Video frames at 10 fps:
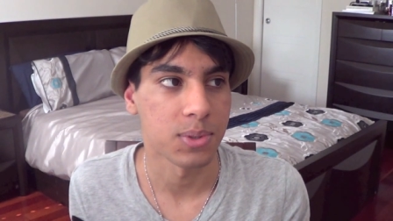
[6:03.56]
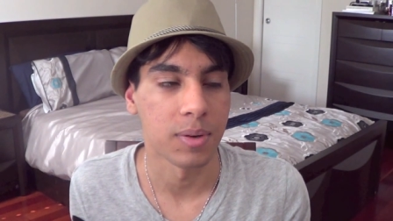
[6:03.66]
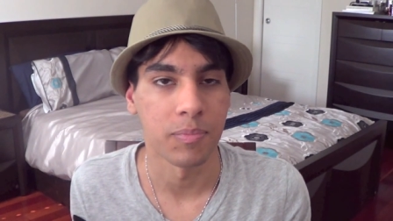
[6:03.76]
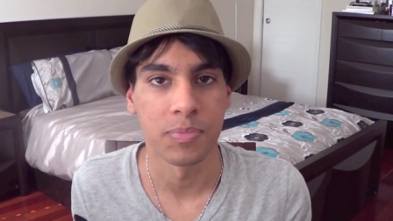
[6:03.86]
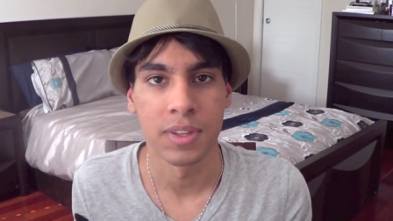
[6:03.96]

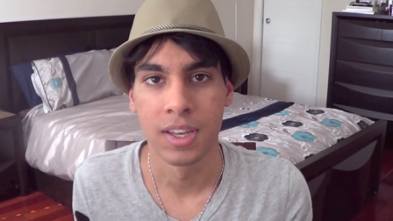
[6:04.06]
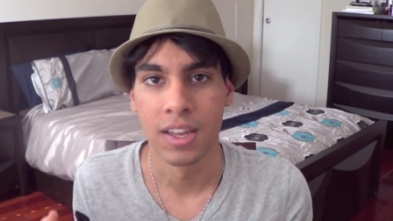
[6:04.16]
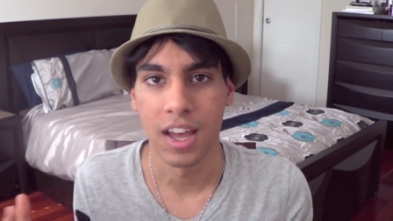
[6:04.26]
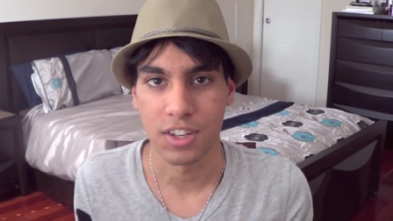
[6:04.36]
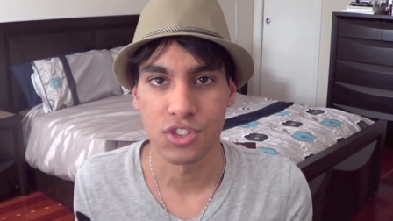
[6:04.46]
to um,
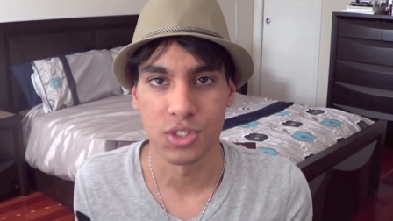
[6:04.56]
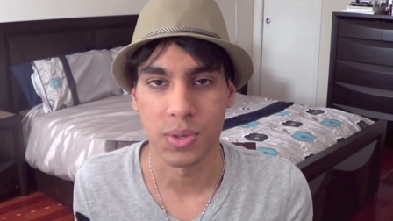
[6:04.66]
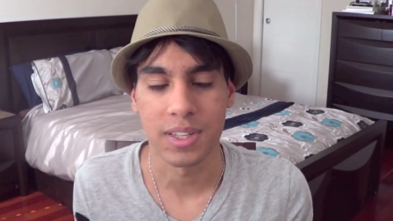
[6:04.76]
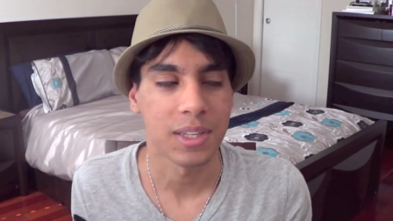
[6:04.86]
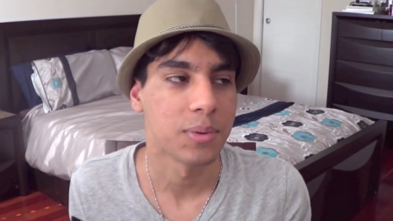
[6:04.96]
actually
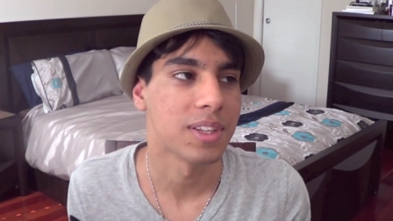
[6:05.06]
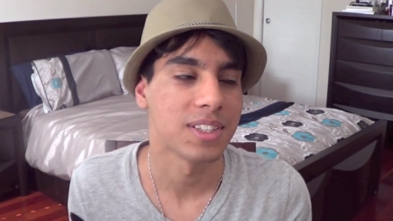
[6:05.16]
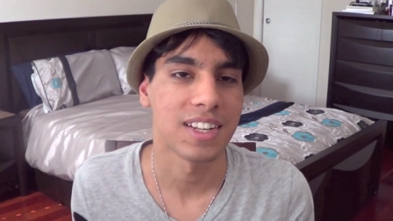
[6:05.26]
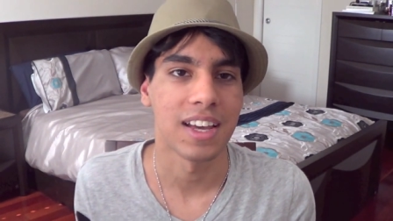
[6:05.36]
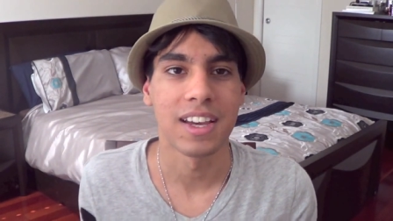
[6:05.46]
do anything with
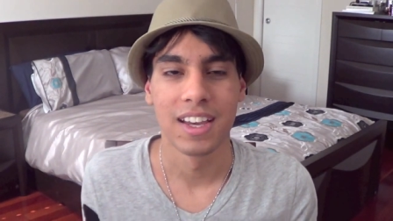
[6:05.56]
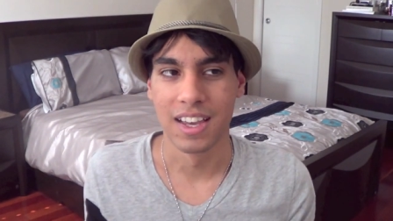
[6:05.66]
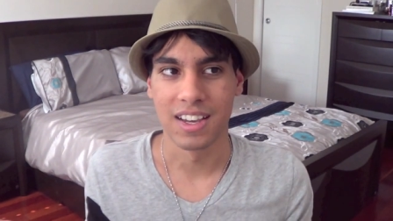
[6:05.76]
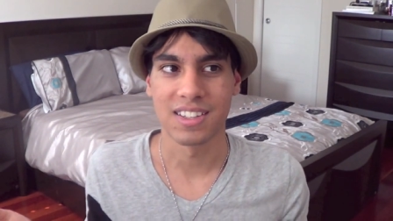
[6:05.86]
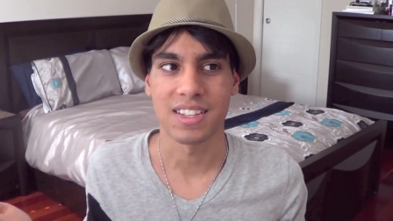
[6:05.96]
it today
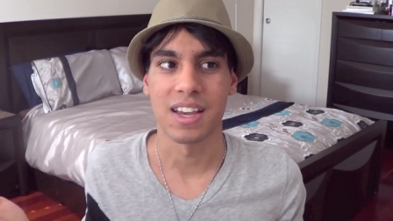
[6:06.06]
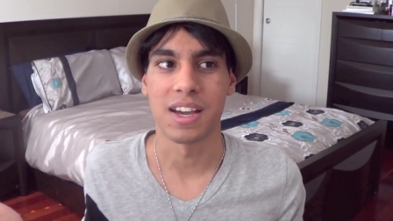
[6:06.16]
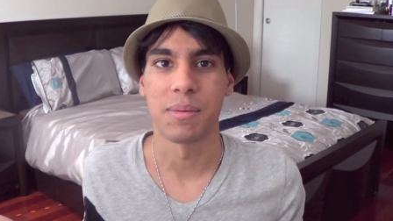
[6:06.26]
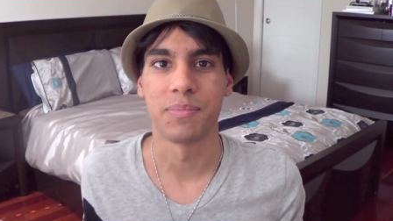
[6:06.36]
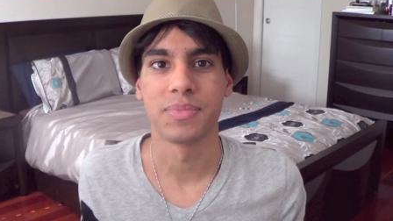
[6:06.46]
because
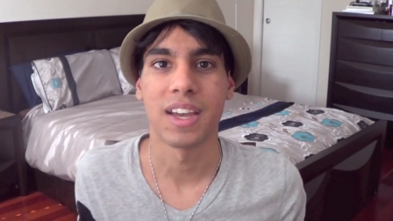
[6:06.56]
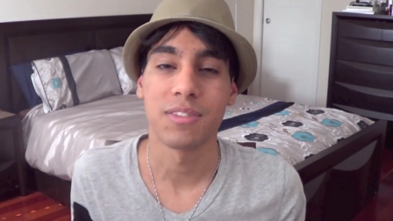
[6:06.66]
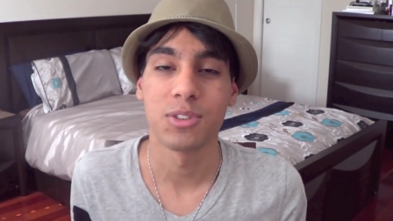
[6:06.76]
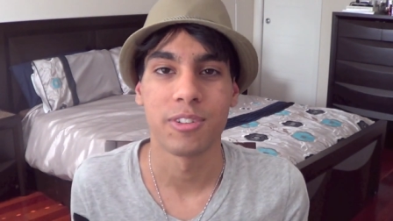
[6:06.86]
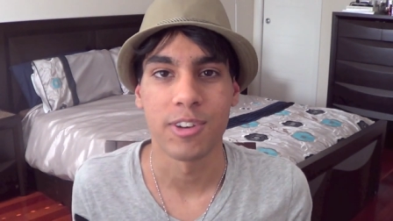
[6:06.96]
I um I
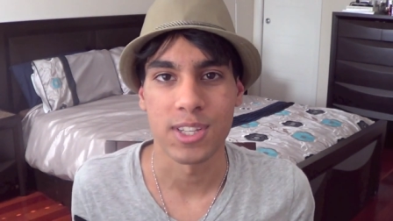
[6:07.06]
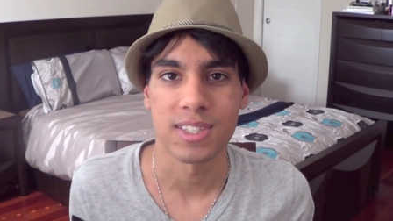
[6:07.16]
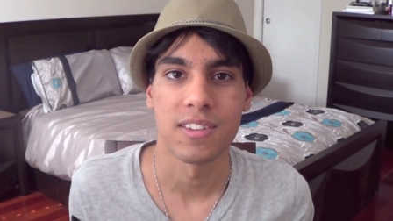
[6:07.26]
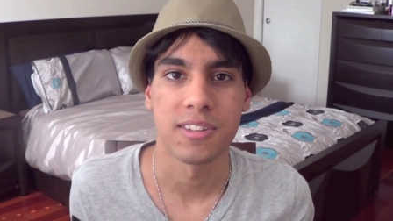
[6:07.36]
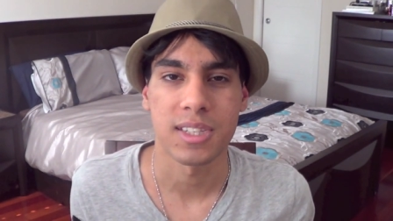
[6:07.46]
have
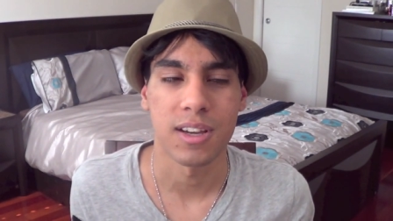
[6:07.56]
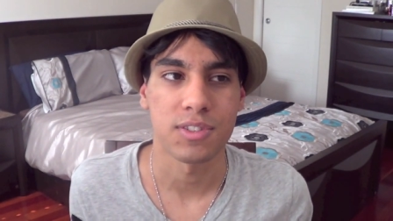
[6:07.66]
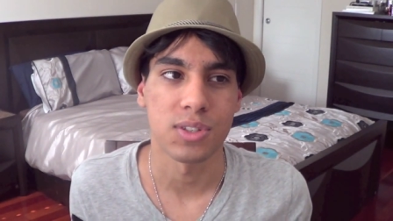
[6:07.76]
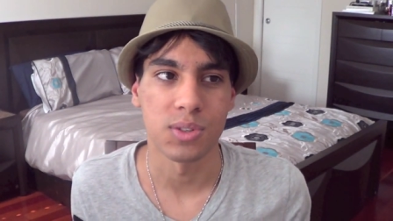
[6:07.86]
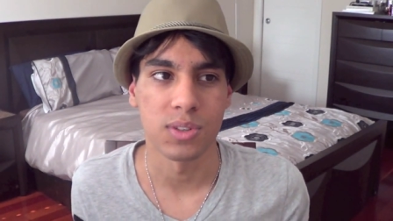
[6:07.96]
university this
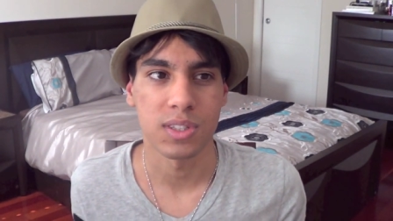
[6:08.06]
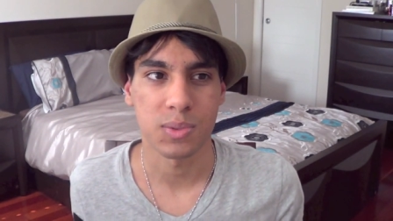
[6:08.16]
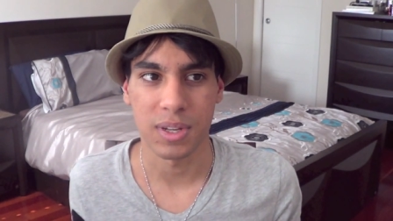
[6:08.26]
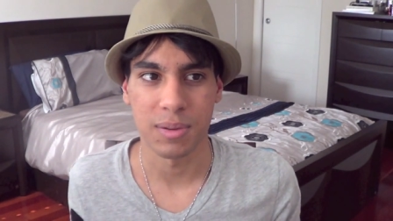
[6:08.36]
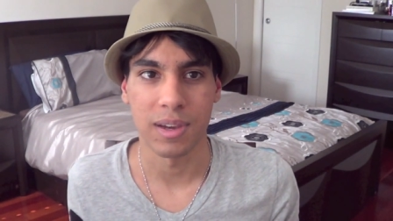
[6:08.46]
afternoon.
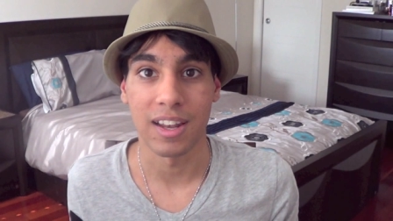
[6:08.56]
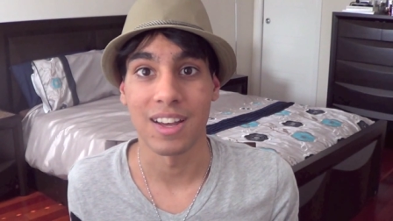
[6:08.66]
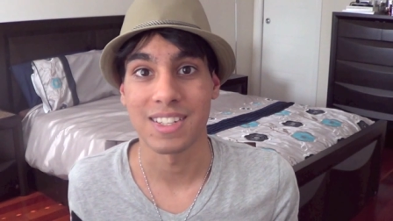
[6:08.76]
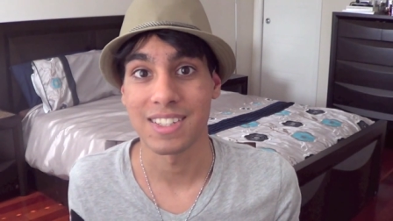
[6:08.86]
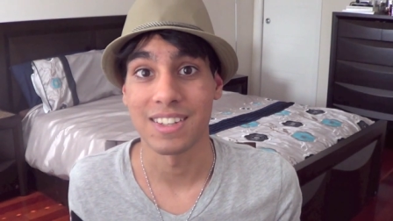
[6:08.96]
It's one of my
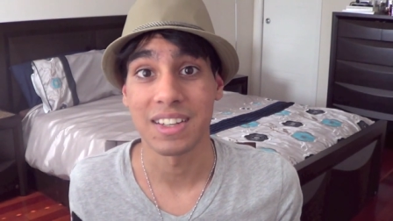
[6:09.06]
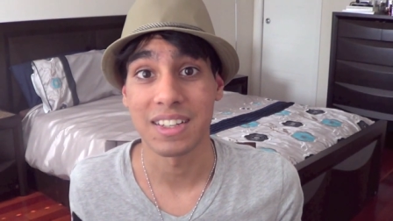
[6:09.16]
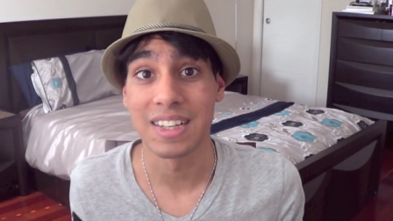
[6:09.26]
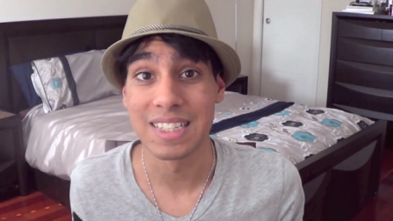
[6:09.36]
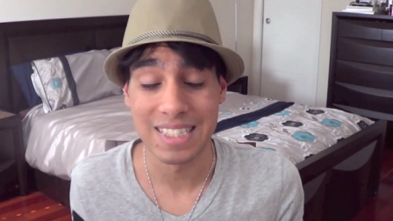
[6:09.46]
last night
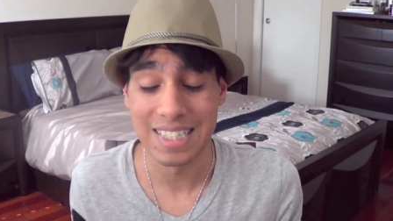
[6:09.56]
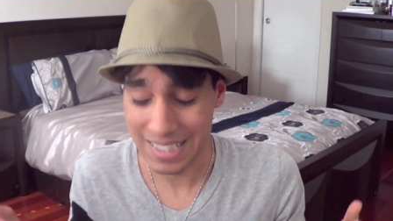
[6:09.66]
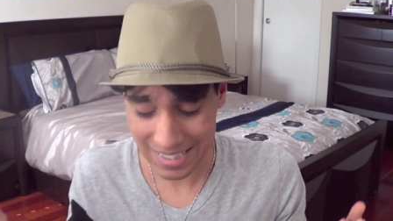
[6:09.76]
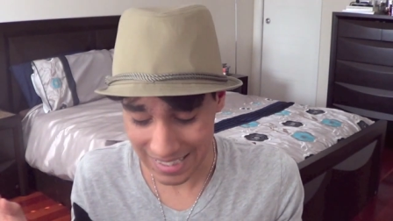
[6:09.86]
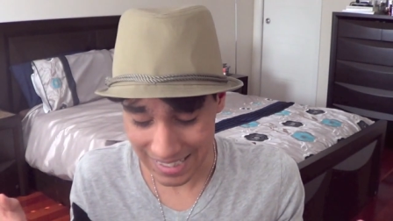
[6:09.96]

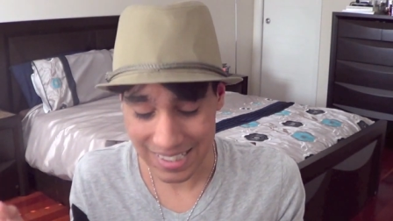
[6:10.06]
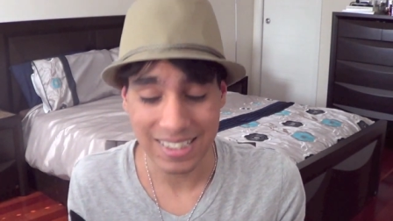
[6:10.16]
classes.